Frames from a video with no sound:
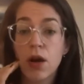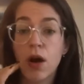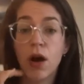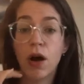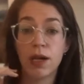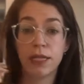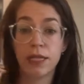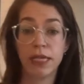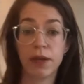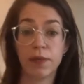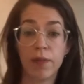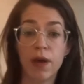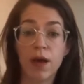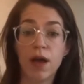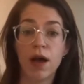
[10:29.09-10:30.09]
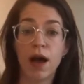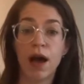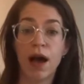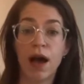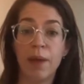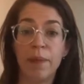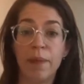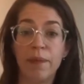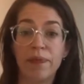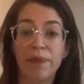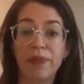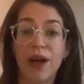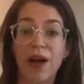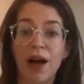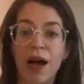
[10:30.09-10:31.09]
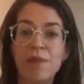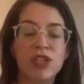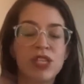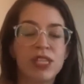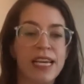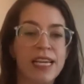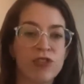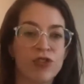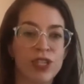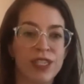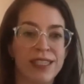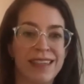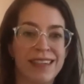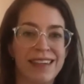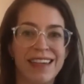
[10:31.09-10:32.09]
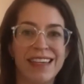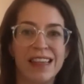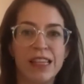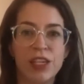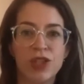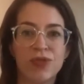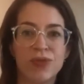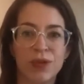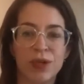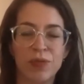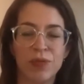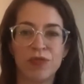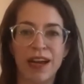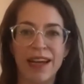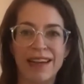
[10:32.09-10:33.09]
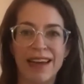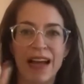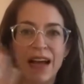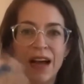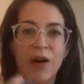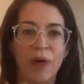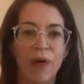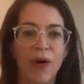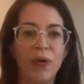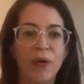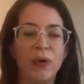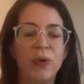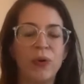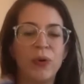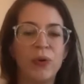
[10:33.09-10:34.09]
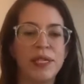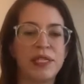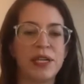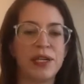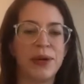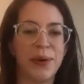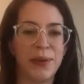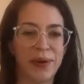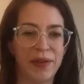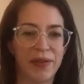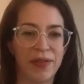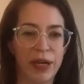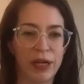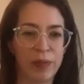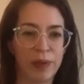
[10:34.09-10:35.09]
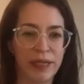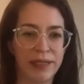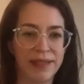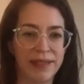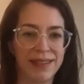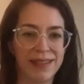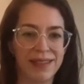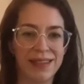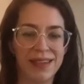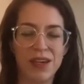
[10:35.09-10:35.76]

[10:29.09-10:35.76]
Awesome. I'm just interested in this room right now, who is a yoga therapist?